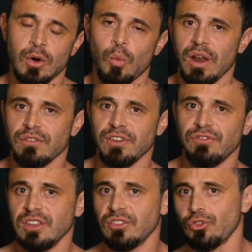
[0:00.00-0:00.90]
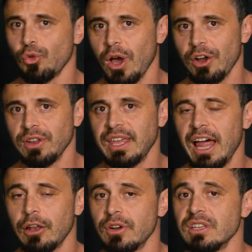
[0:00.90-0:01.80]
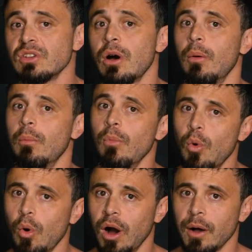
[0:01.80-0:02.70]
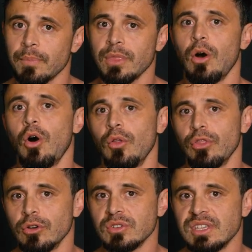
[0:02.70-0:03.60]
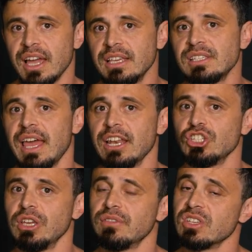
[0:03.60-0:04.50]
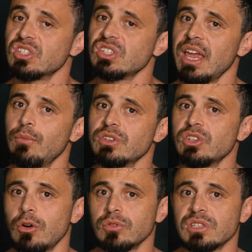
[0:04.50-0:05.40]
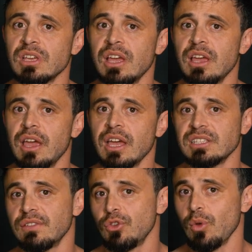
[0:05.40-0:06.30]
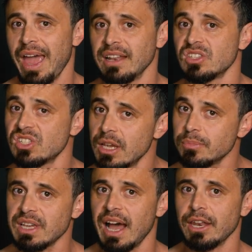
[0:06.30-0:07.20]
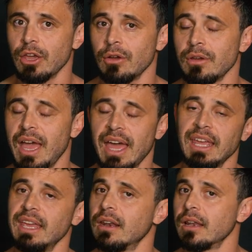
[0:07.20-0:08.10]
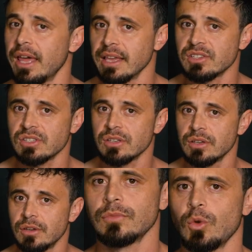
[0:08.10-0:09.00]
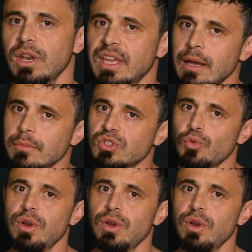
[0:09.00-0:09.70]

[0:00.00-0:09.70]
150 to 200 calories more on those days and achieve the same results as if you had skipped cardio and eaten less. When it comes to